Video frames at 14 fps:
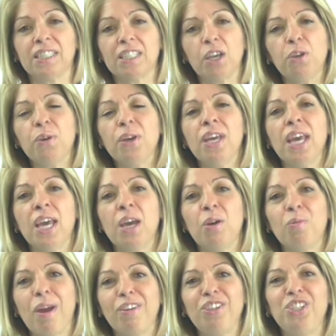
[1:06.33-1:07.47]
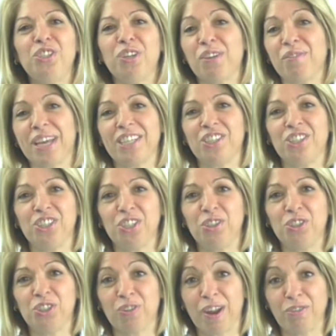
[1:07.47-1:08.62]
So whereas you don't get to
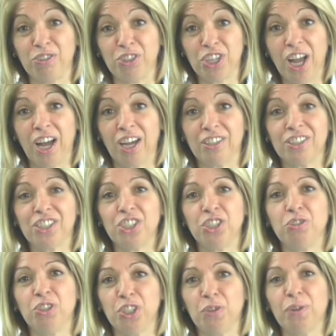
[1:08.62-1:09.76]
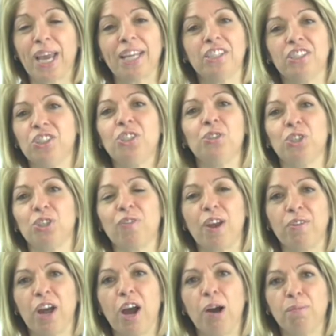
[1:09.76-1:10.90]
choose your own judge, you do get to choose your
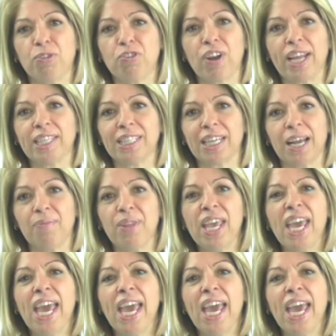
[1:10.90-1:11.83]
own arbitrator.